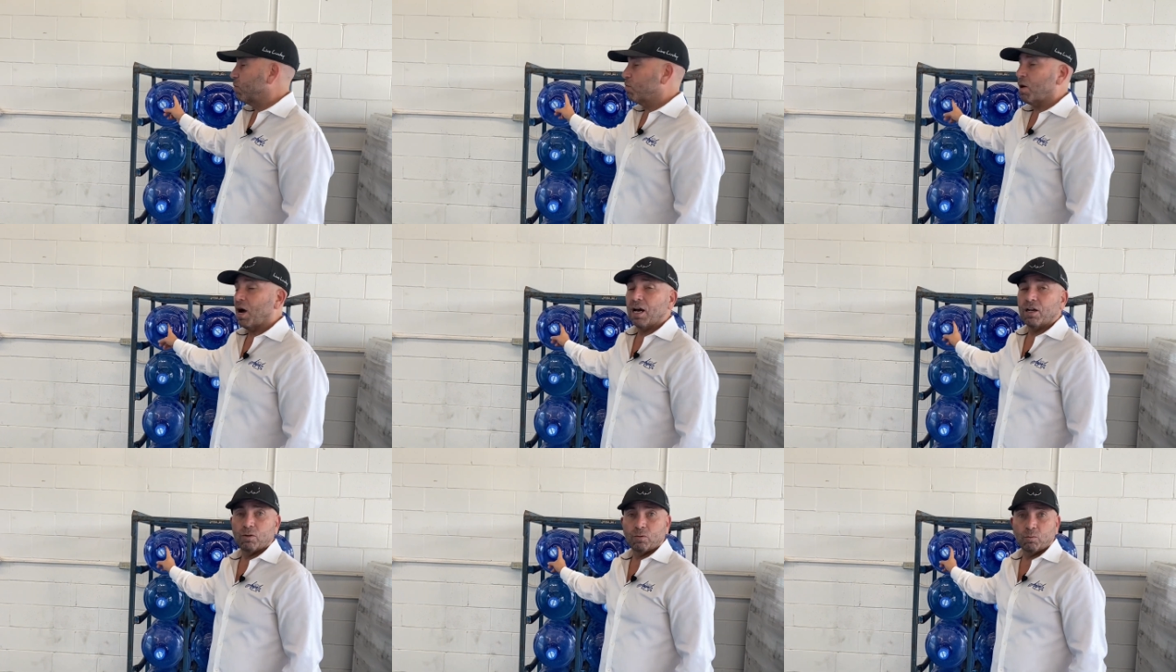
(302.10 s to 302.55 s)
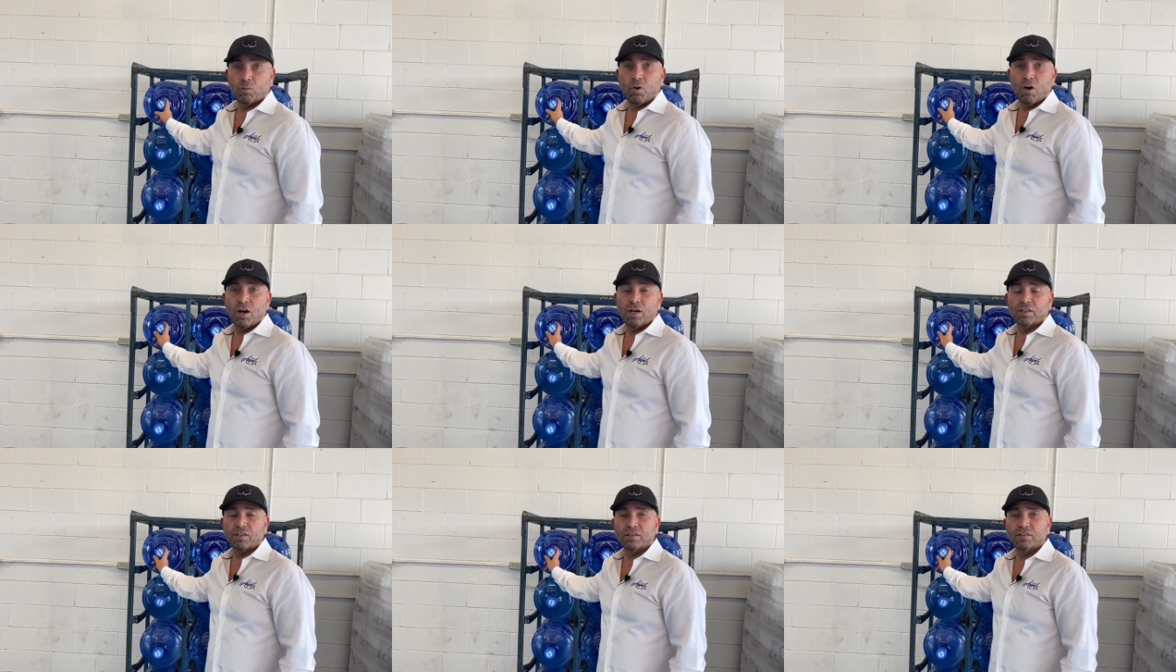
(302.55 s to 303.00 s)
bottled
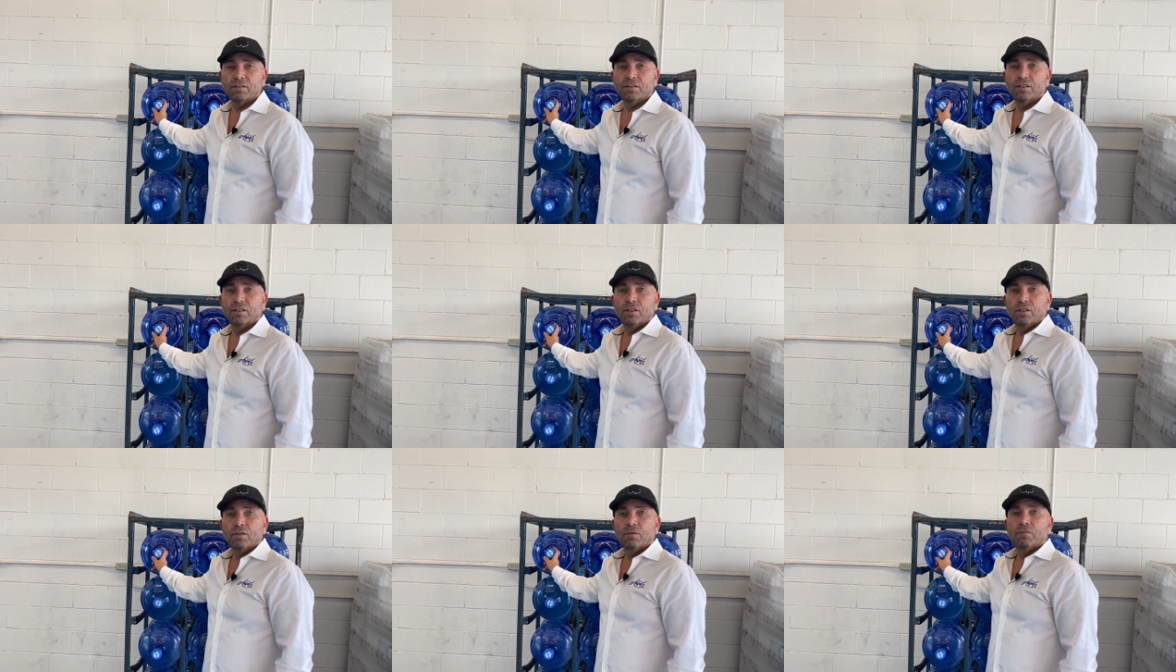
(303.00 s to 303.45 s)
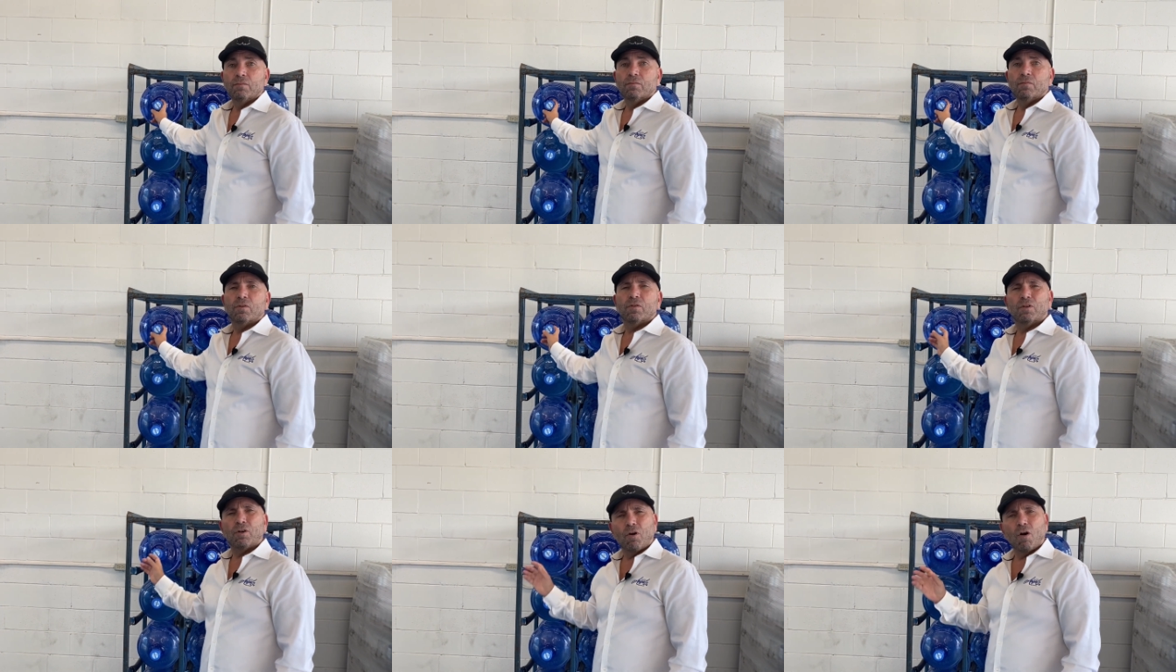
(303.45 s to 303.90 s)
water.
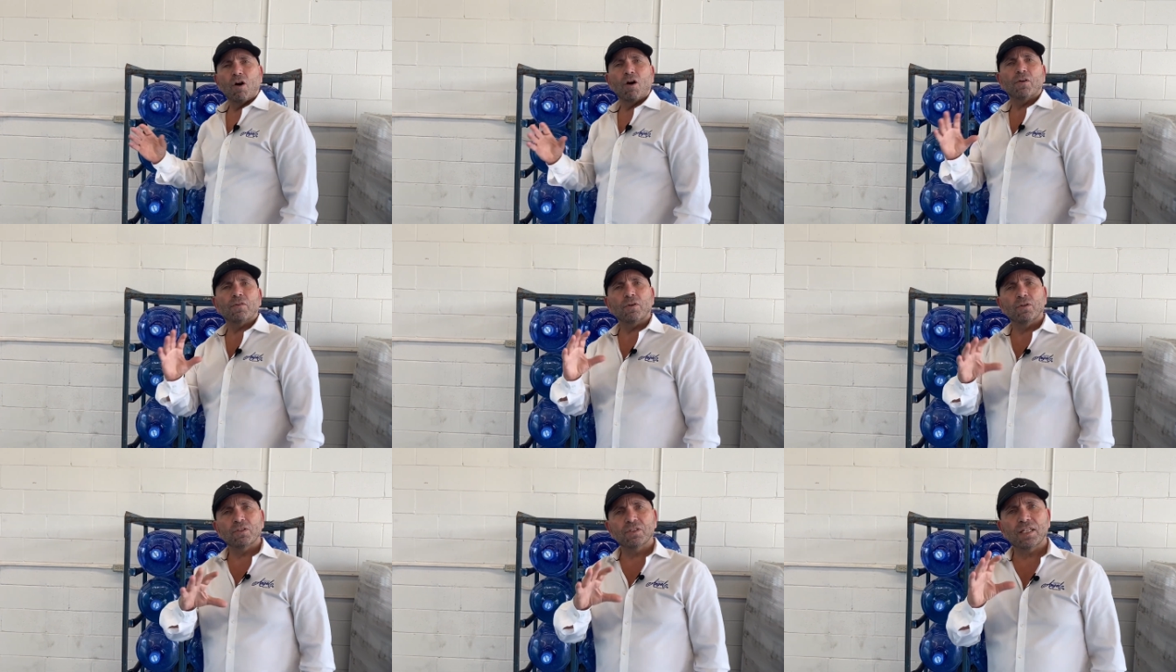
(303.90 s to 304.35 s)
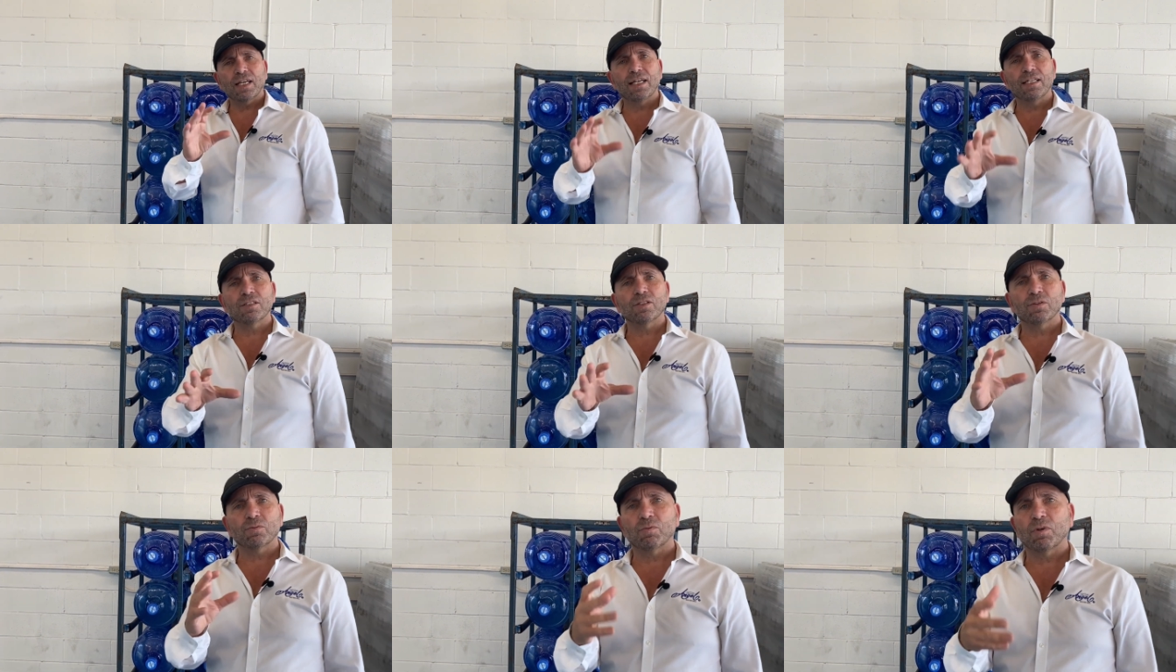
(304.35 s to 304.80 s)
There are those
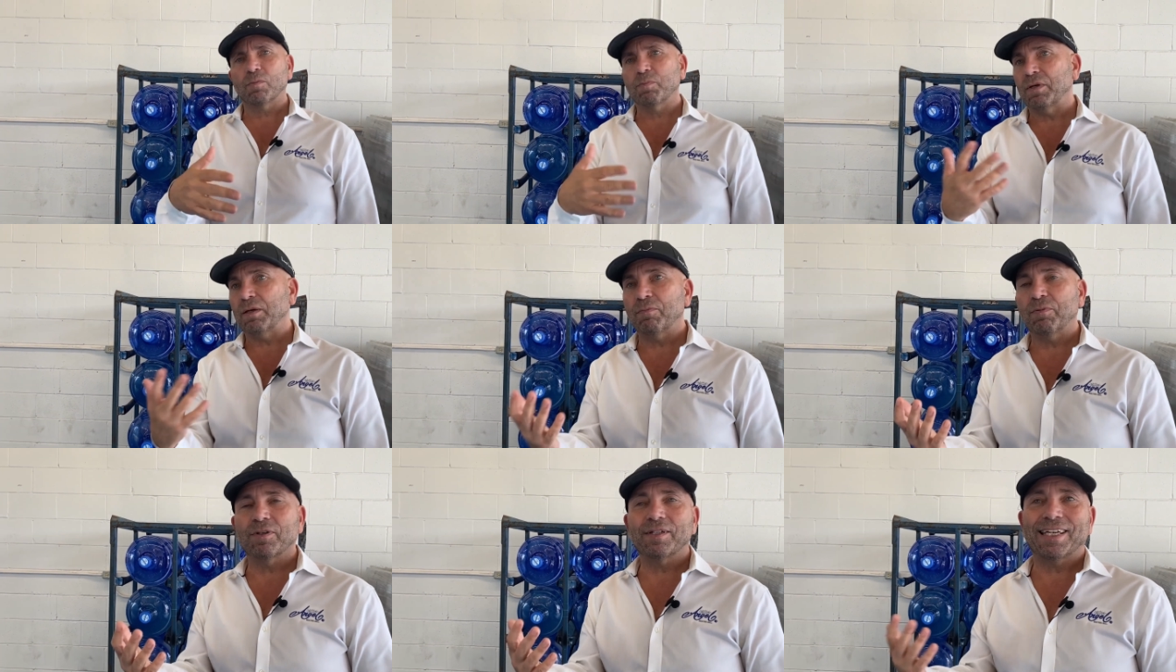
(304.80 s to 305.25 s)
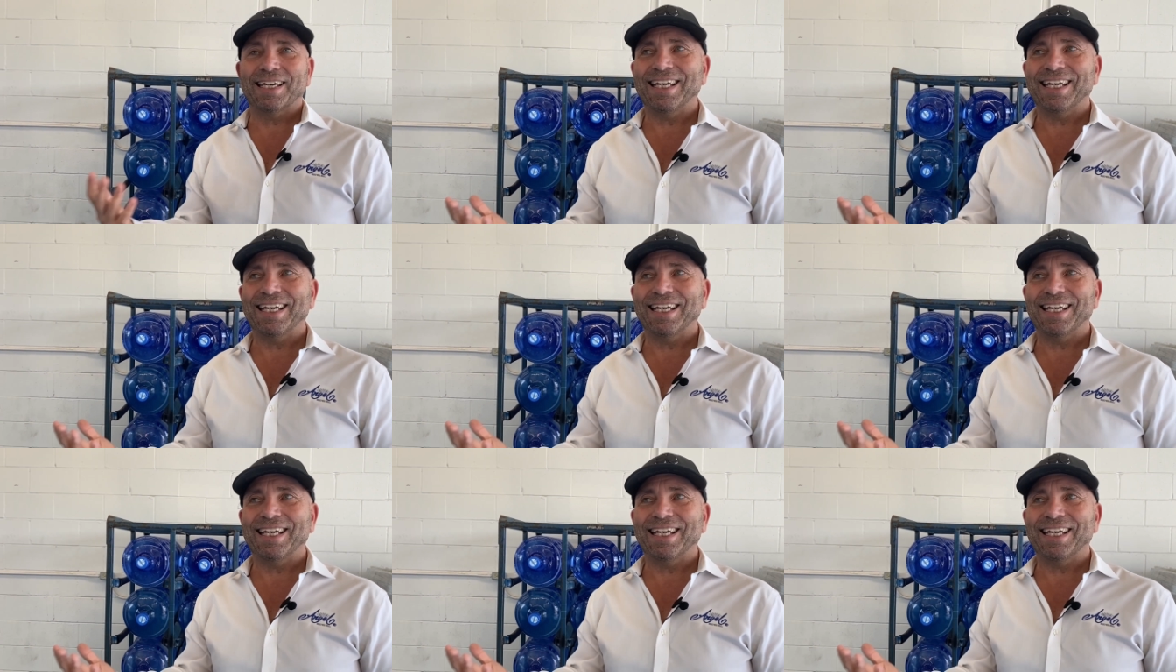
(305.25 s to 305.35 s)
cases where people